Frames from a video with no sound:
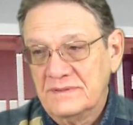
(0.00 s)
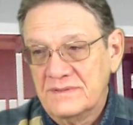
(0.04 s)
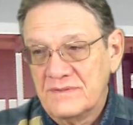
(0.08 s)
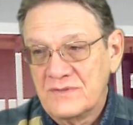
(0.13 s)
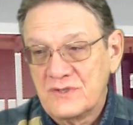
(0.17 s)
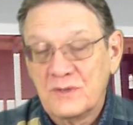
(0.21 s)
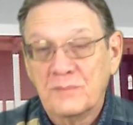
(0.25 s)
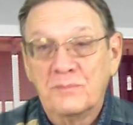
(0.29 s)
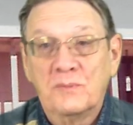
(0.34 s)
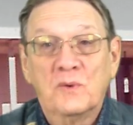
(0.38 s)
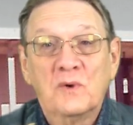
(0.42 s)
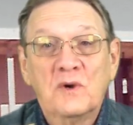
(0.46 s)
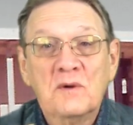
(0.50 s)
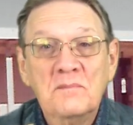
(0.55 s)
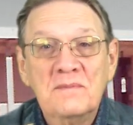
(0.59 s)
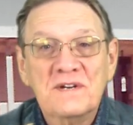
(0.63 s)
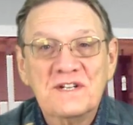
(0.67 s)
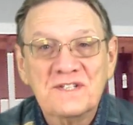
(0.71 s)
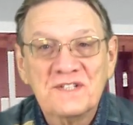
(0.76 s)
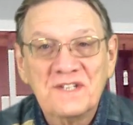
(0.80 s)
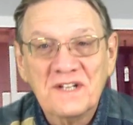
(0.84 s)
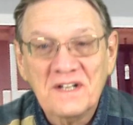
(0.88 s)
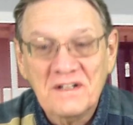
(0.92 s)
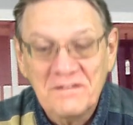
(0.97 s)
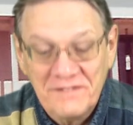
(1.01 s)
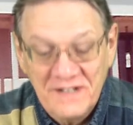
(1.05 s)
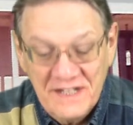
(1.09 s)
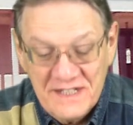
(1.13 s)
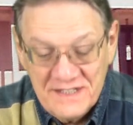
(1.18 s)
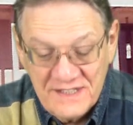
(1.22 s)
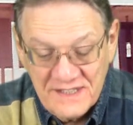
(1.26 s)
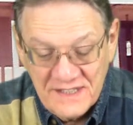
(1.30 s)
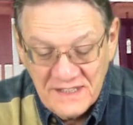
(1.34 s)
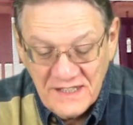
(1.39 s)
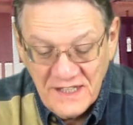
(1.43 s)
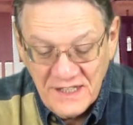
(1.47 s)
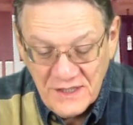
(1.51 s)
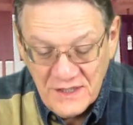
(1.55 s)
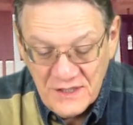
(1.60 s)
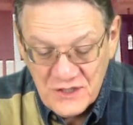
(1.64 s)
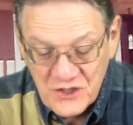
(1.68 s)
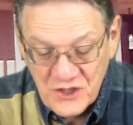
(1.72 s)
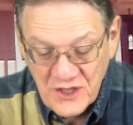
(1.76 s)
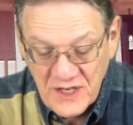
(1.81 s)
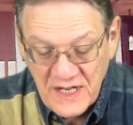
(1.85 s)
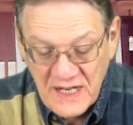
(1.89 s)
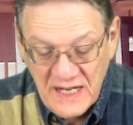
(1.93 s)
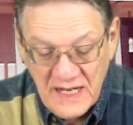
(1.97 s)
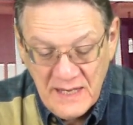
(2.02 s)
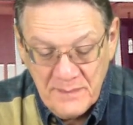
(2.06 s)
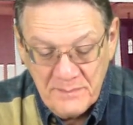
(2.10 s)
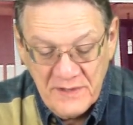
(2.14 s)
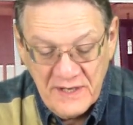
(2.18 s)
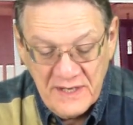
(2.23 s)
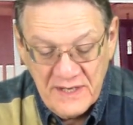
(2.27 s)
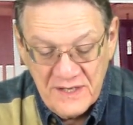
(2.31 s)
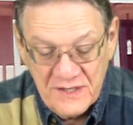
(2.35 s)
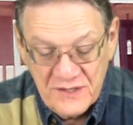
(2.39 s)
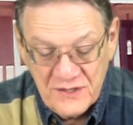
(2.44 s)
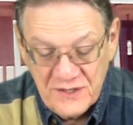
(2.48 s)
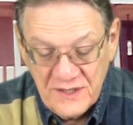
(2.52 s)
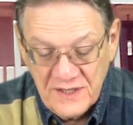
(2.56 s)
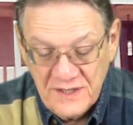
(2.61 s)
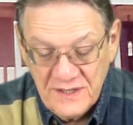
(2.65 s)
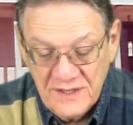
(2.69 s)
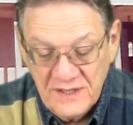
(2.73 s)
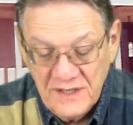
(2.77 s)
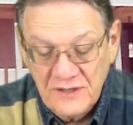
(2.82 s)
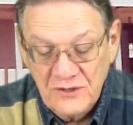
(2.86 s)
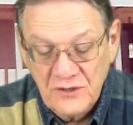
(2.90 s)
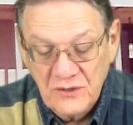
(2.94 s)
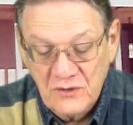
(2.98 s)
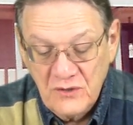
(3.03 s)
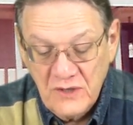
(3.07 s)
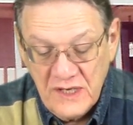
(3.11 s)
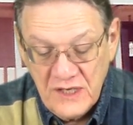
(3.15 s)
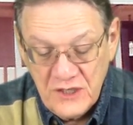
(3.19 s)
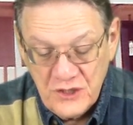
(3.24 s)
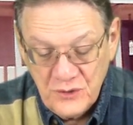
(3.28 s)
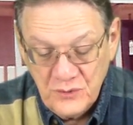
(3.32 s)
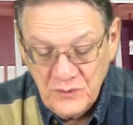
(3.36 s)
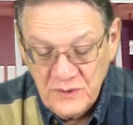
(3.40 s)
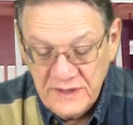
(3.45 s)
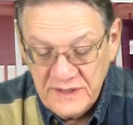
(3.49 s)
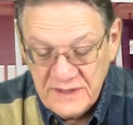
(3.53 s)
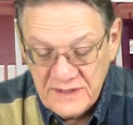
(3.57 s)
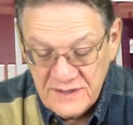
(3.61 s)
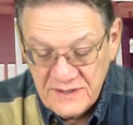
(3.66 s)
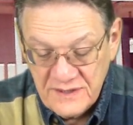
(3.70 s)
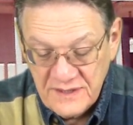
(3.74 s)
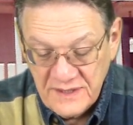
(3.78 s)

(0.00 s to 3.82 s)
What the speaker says: support myself, I did get a job as an undergraduate